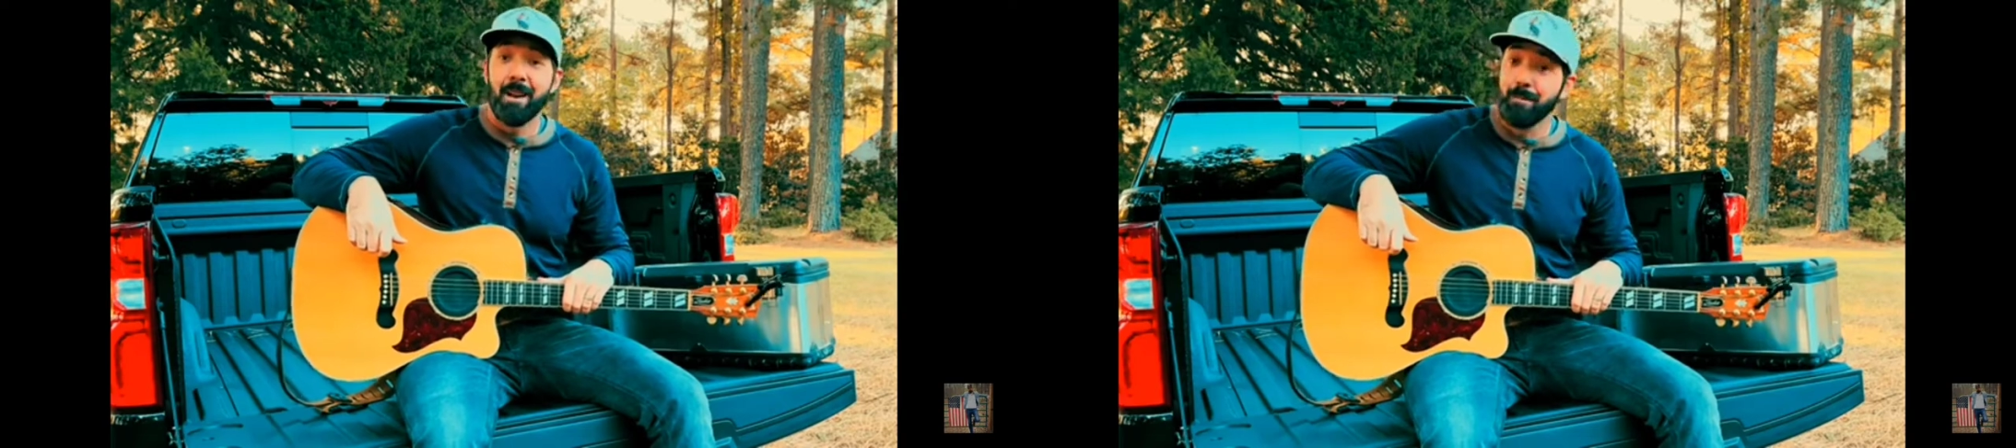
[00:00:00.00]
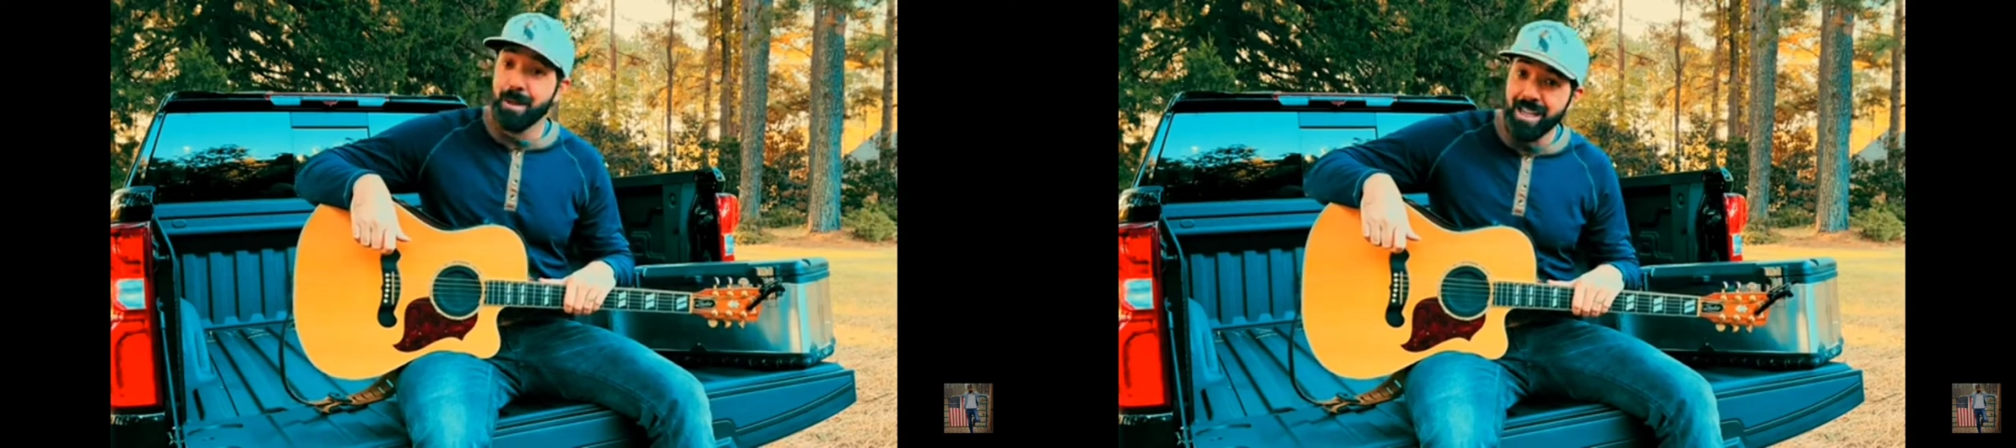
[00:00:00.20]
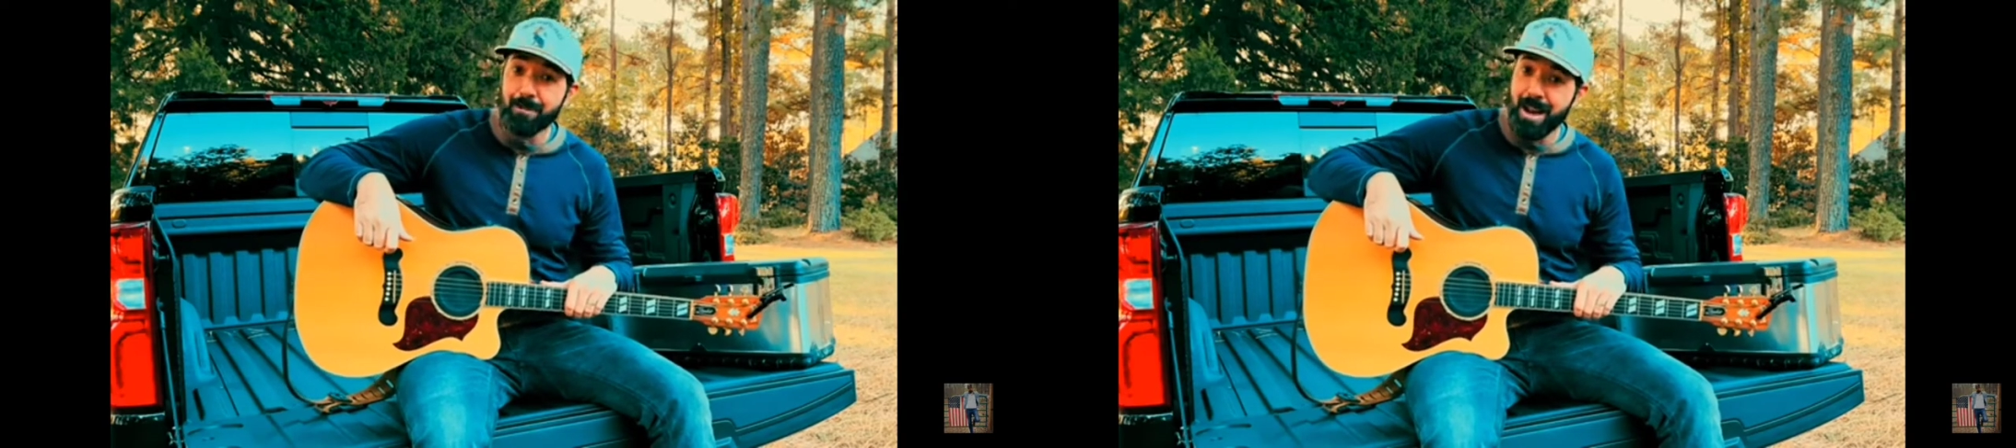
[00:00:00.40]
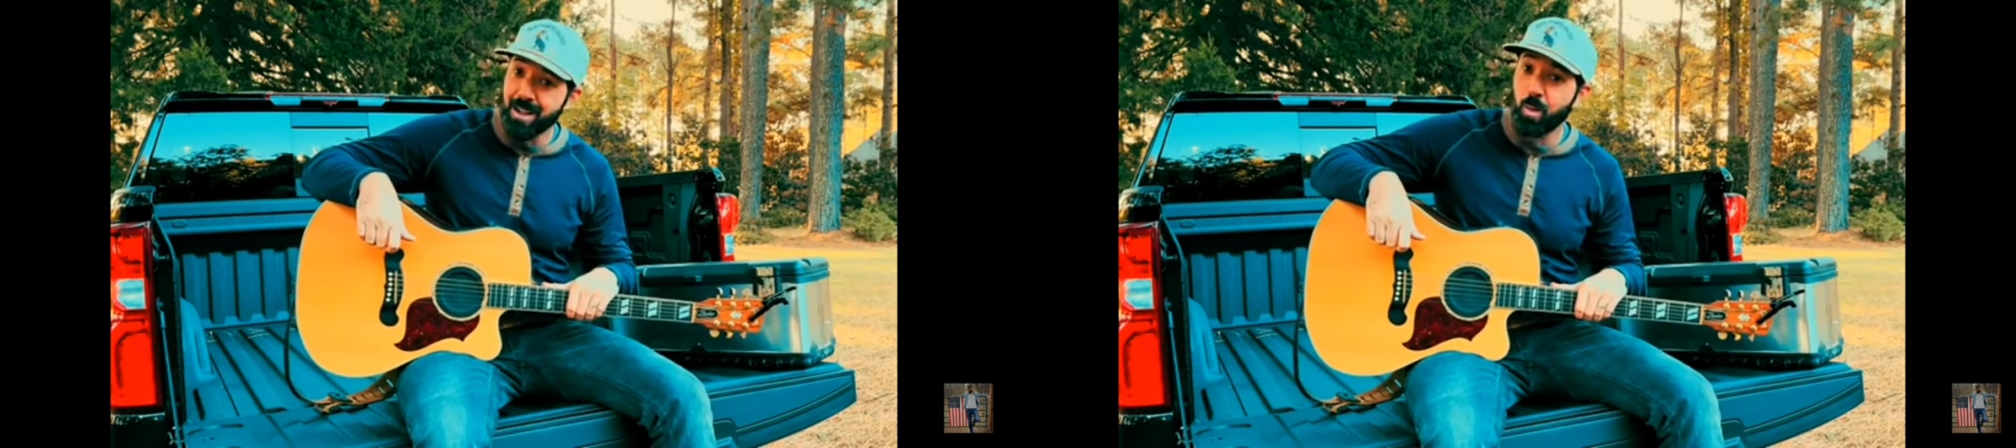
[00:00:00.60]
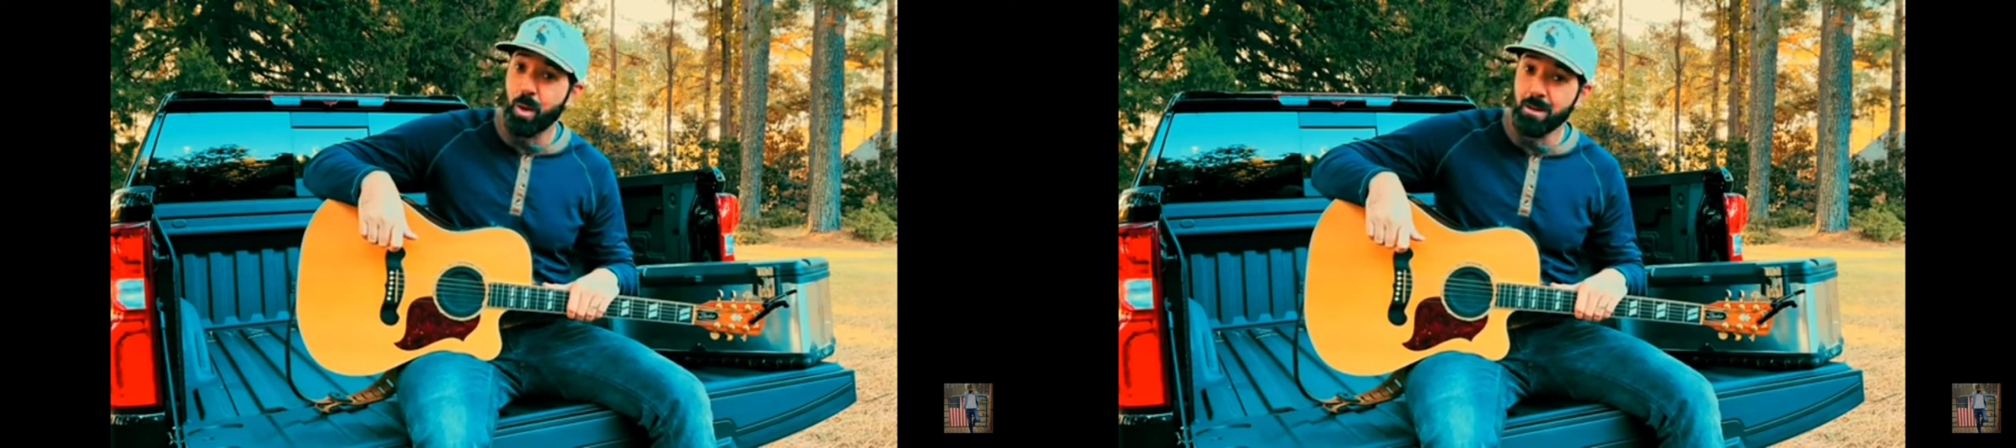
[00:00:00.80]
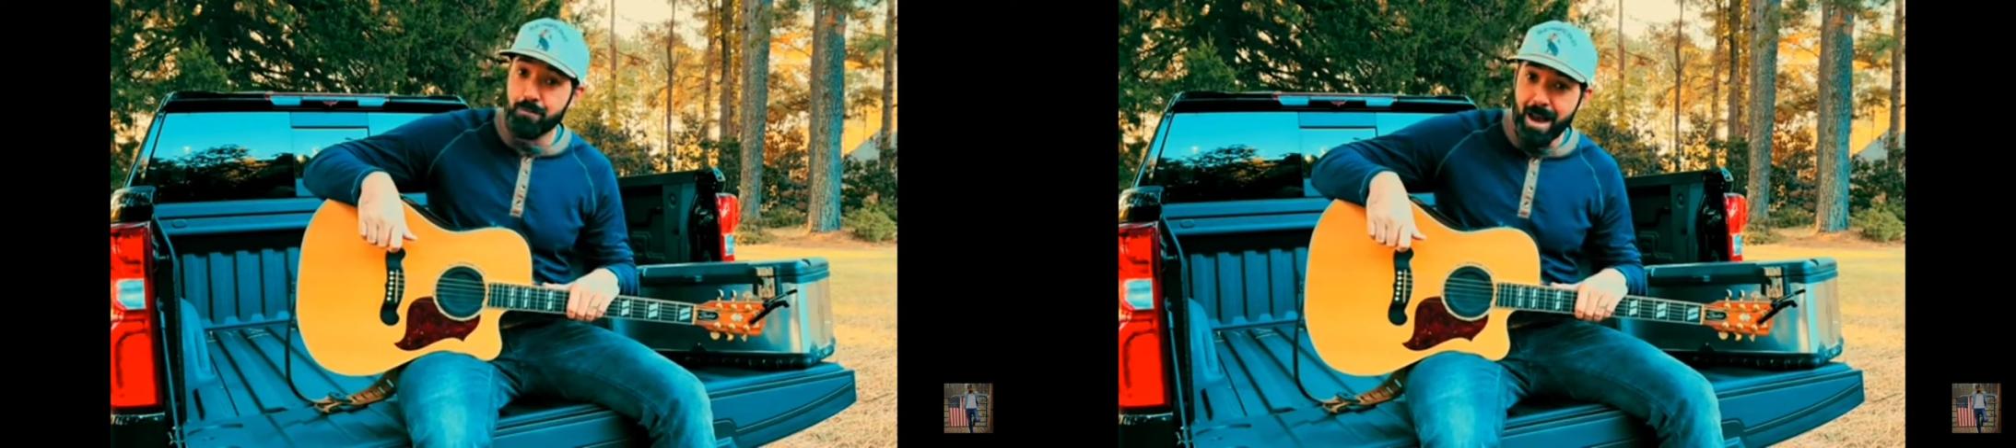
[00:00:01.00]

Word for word: Minnie Mouse wearing